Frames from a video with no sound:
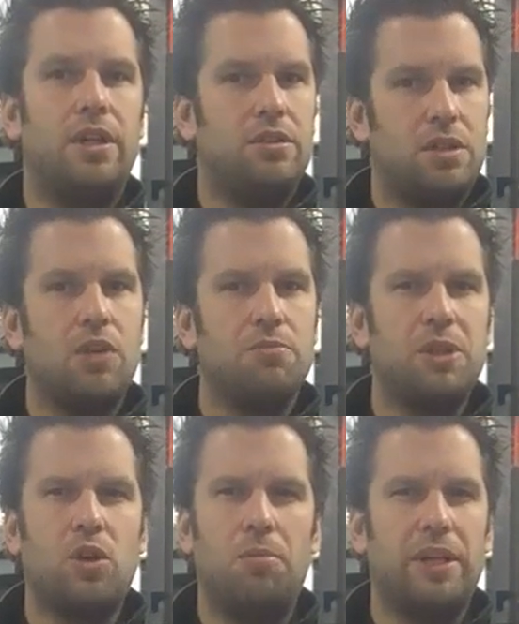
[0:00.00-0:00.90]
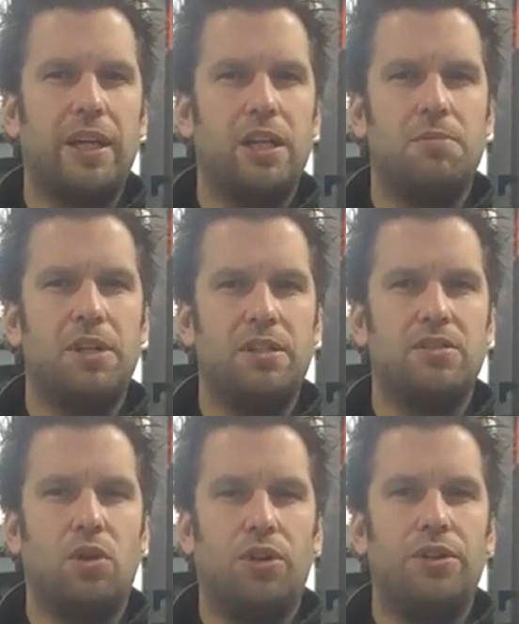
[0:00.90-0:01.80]
Sounds a bit complicated, but it
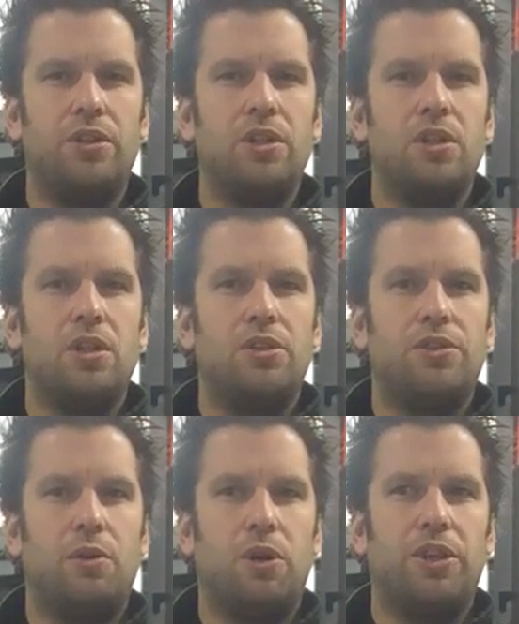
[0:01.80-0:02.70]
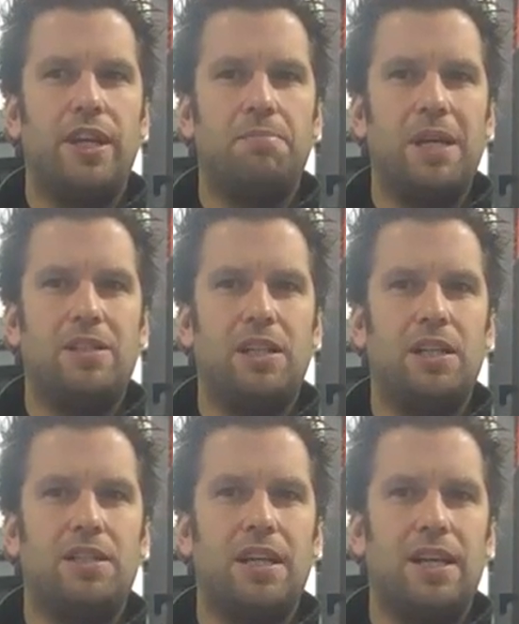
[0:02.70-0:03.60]
is not. So what that
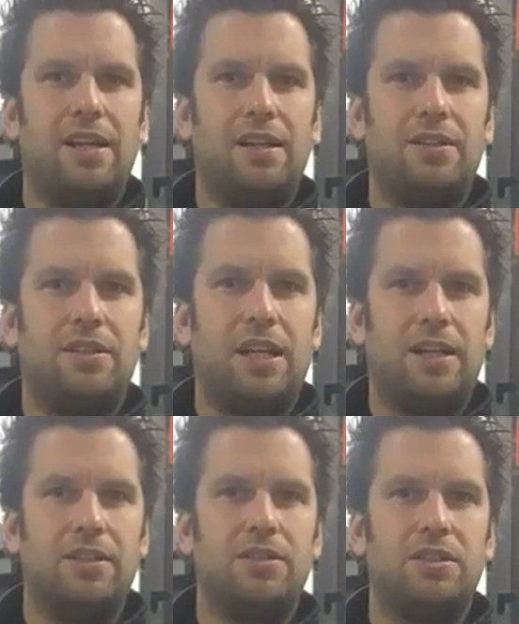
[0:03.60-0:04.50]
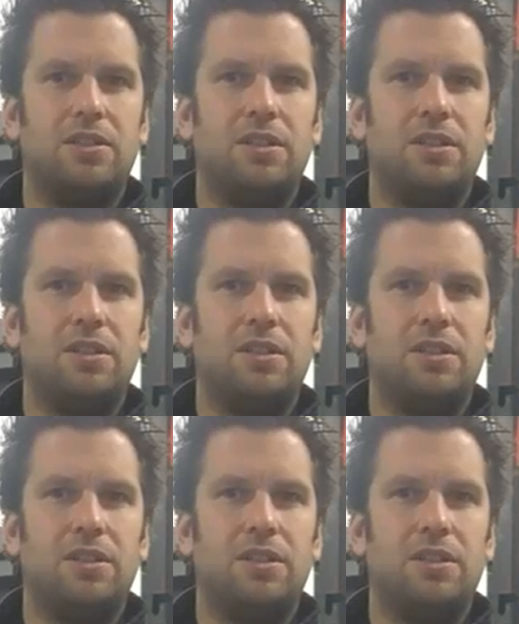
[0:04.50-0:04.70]
basically tell us,